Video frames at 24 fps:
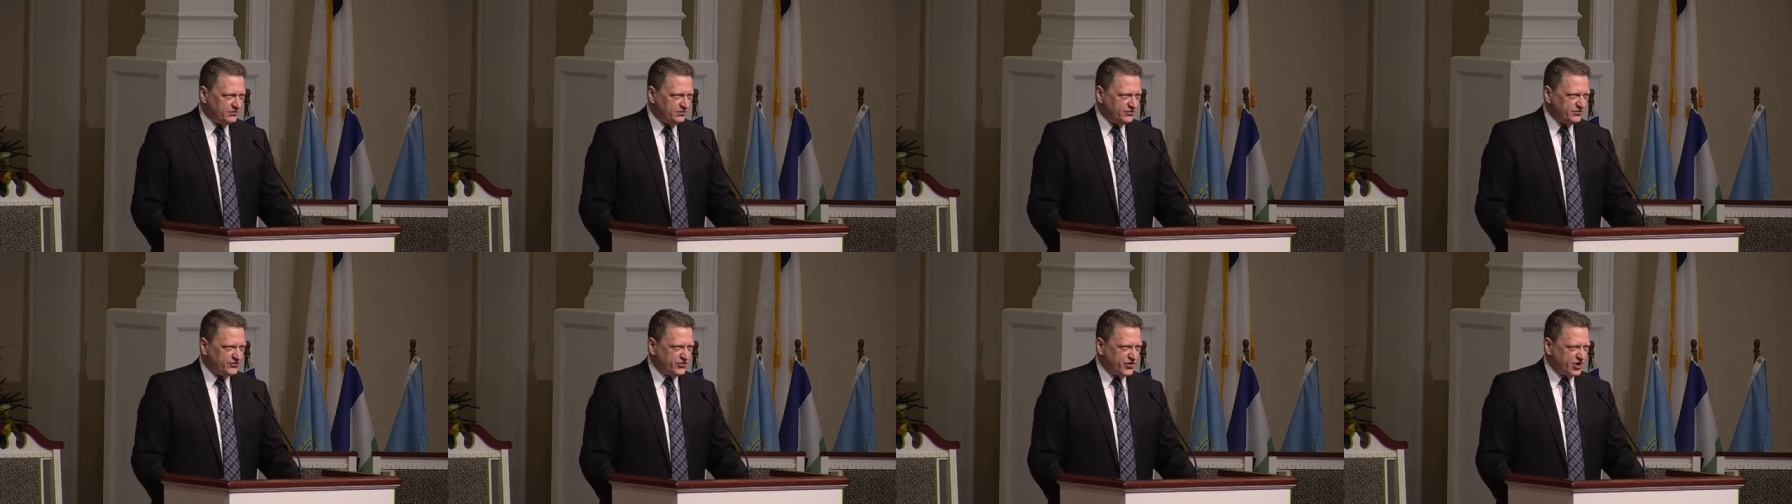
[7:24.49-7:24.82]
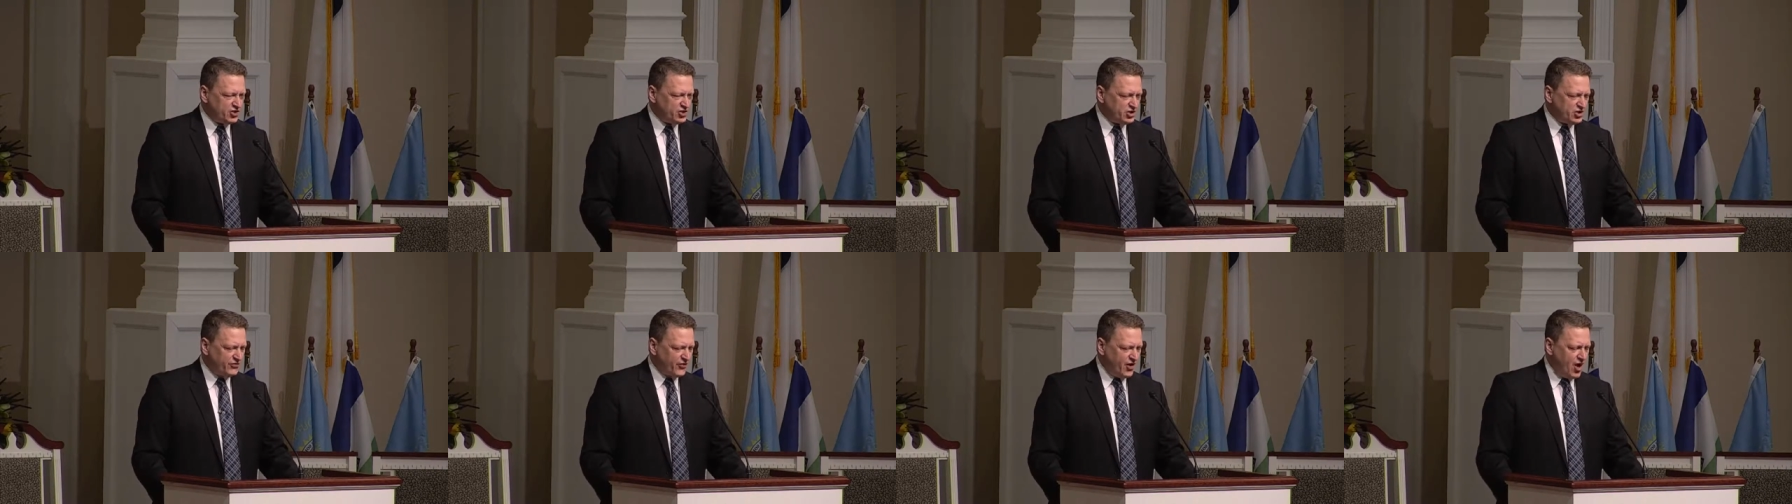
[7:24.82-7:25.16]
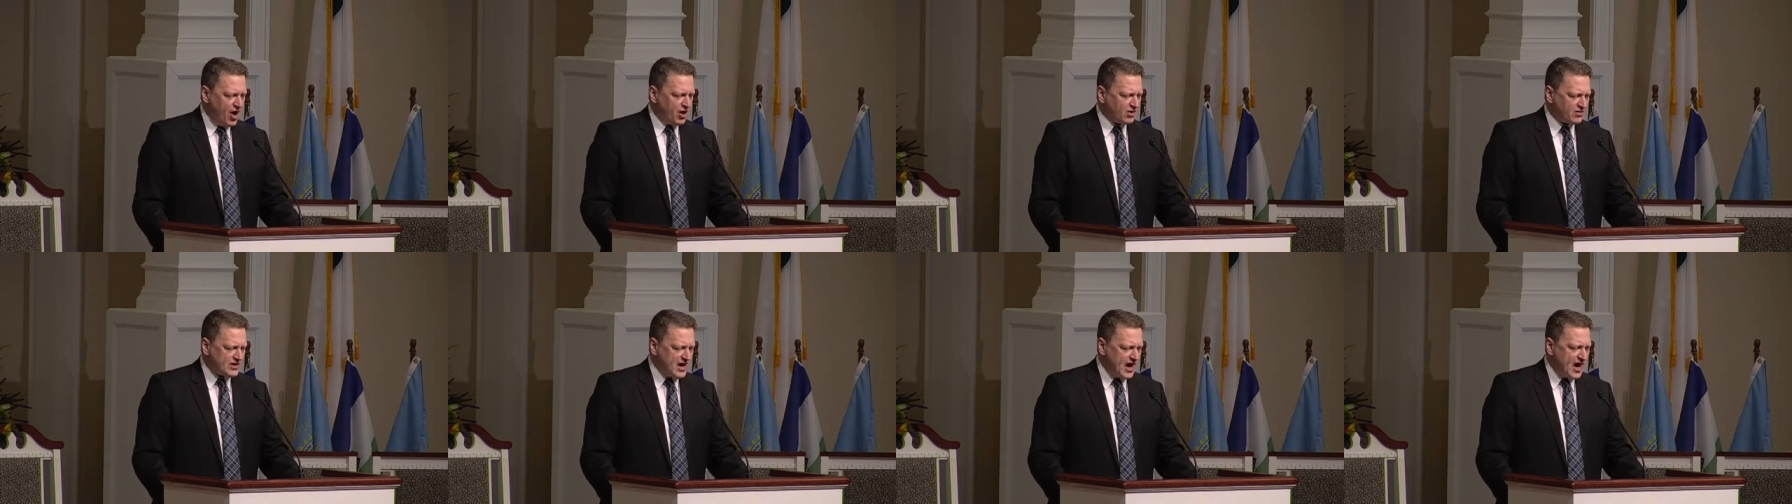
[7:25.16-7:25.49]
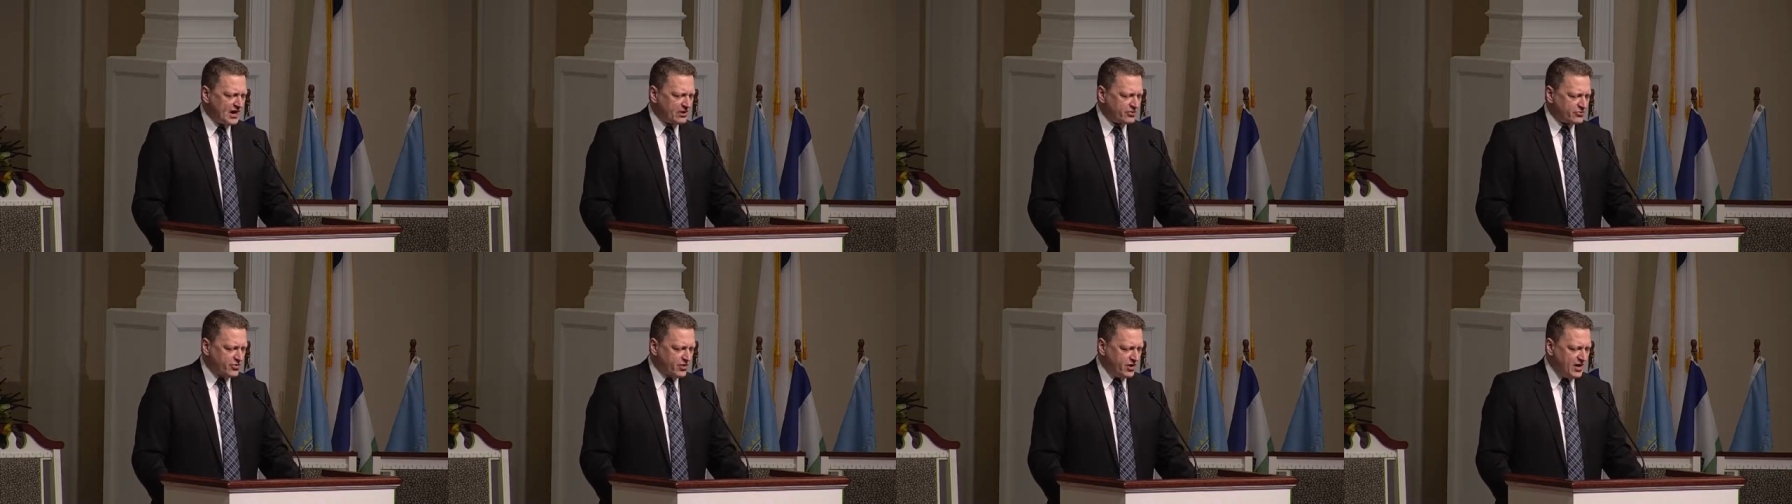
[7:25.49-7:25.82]
First of all,
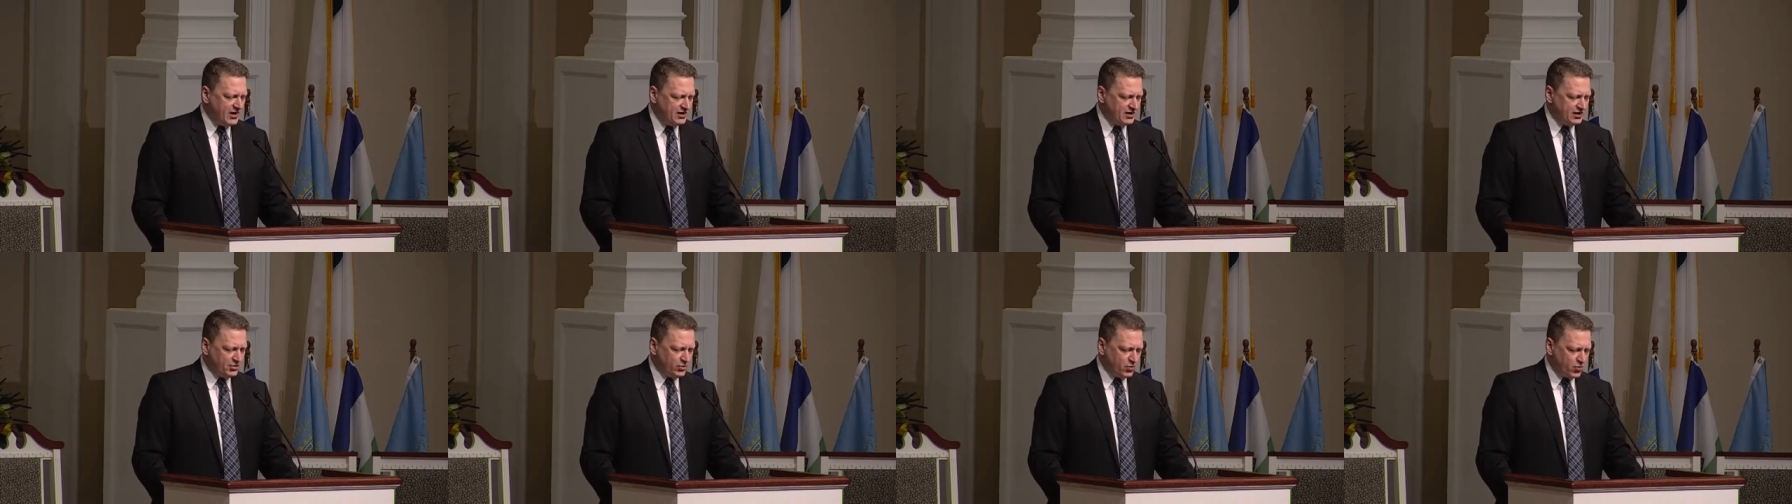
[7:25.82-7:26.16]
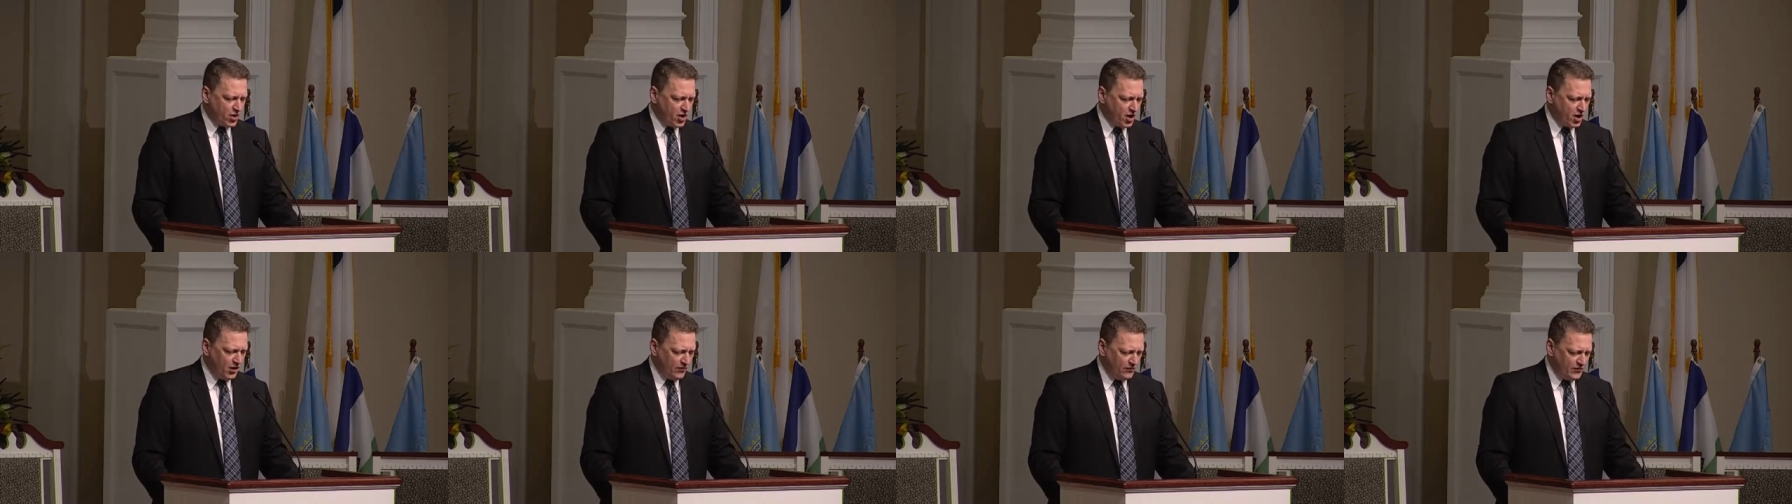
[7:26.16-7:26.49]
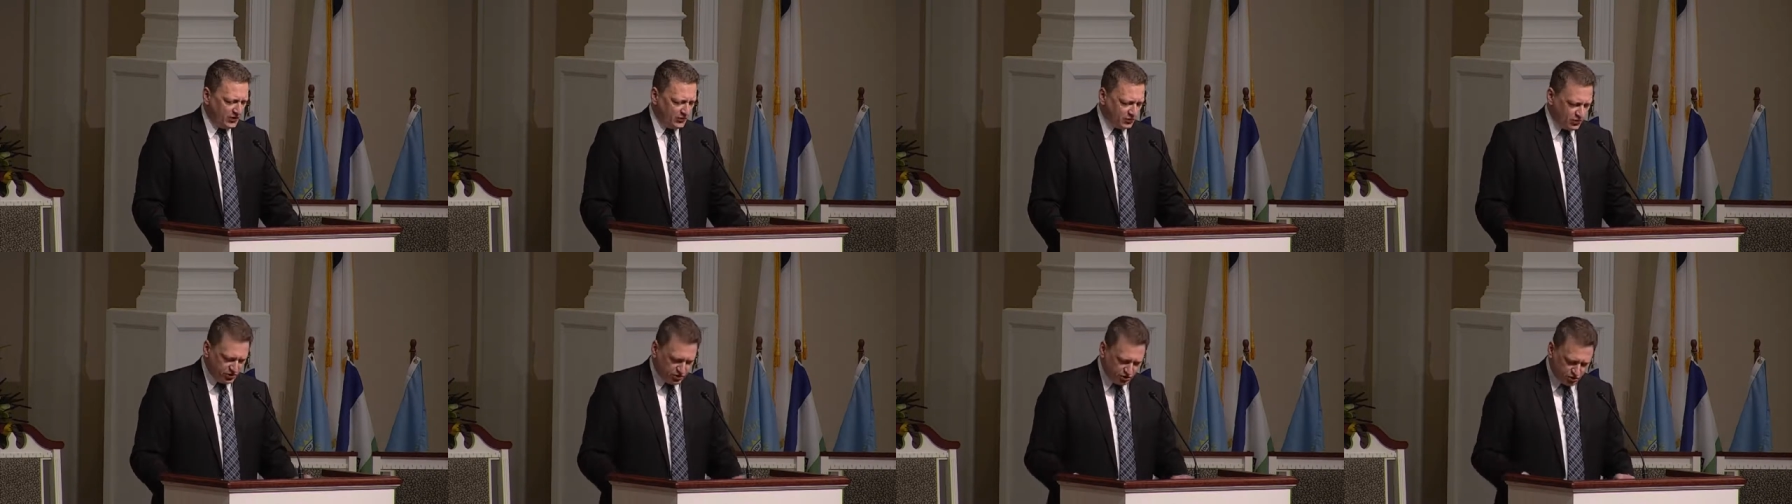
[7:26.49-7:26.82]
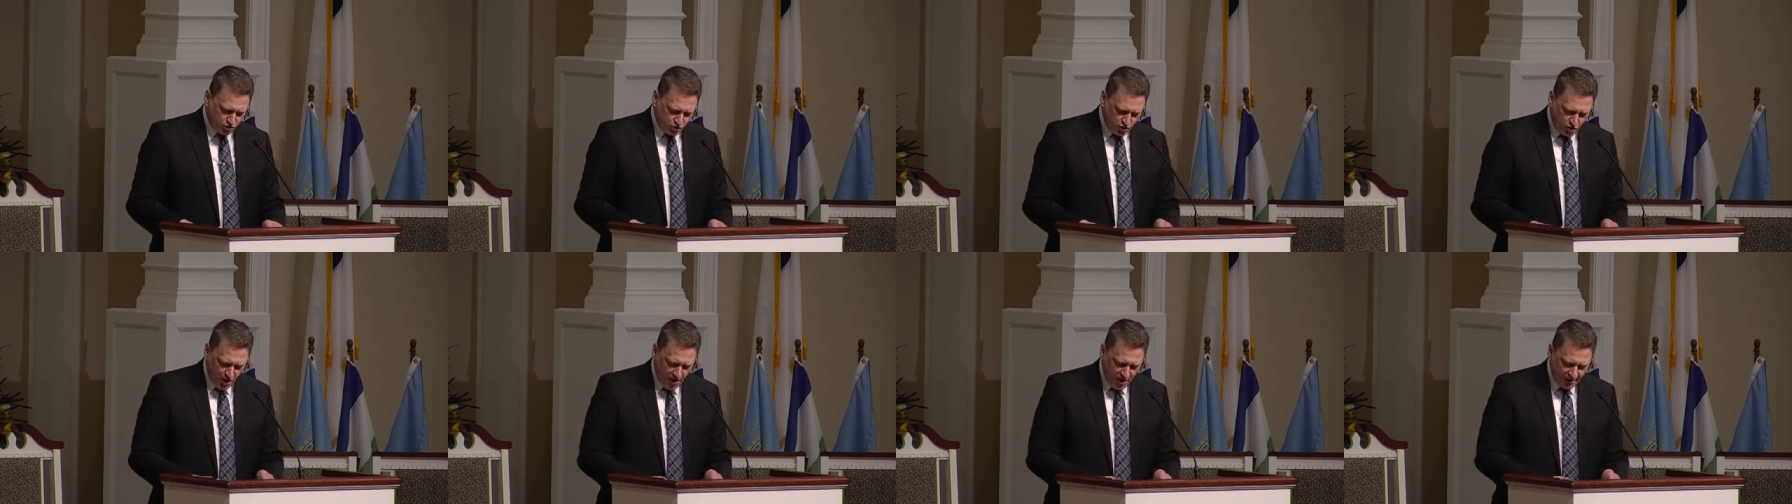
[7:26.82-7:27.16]
God created a world that was
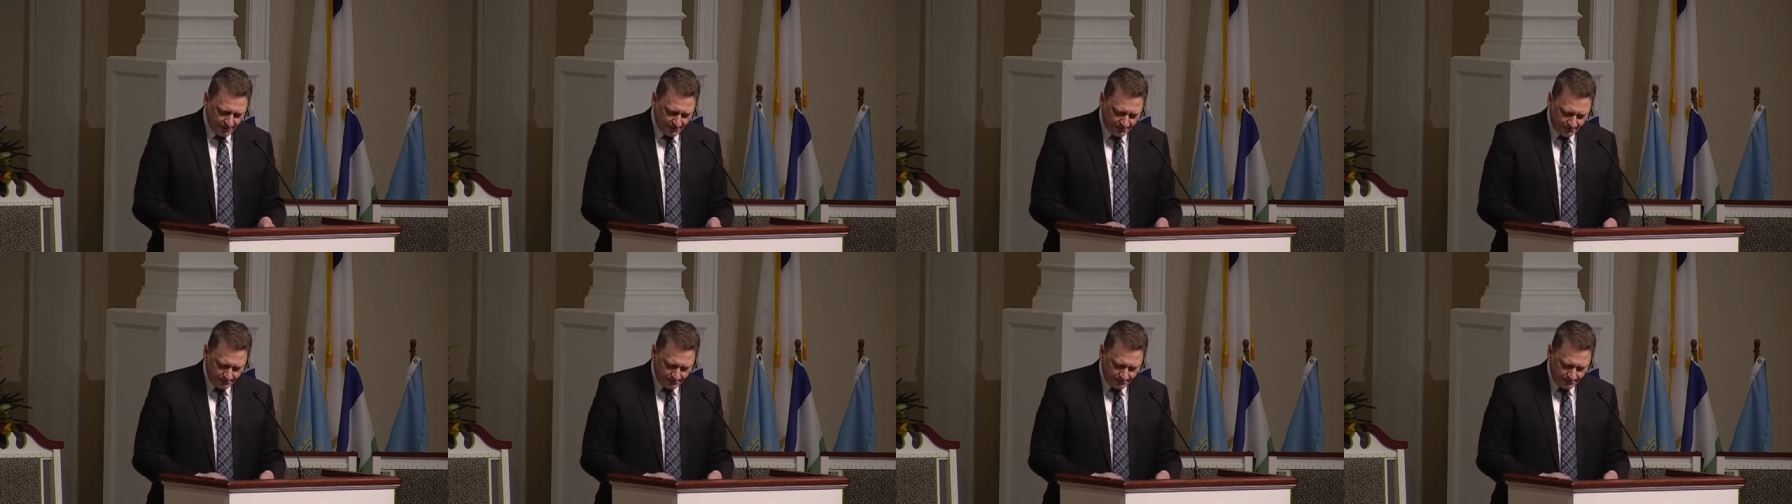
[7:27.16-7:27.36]
good.